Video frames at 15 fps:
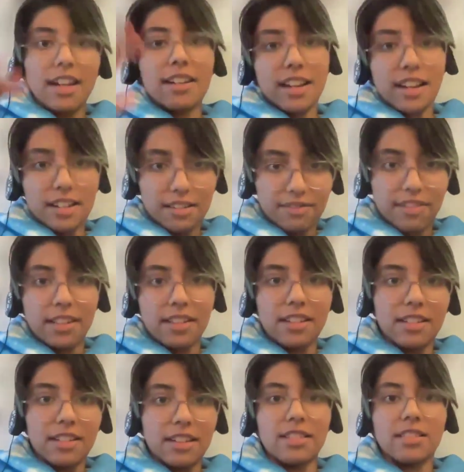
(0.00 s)
and identify
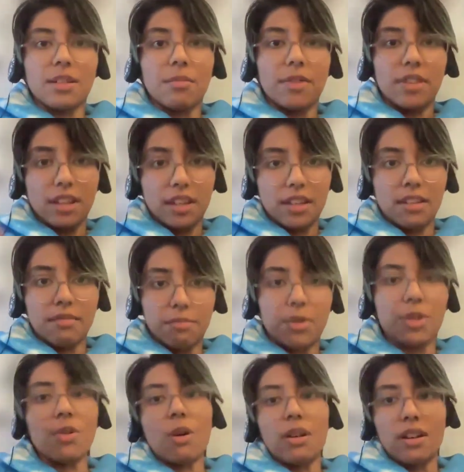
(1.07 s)
that there is something
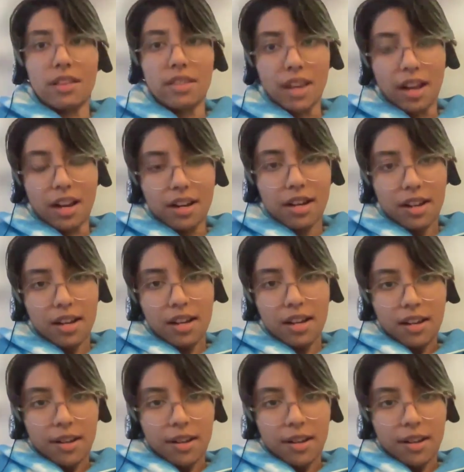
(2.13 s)
beyond that.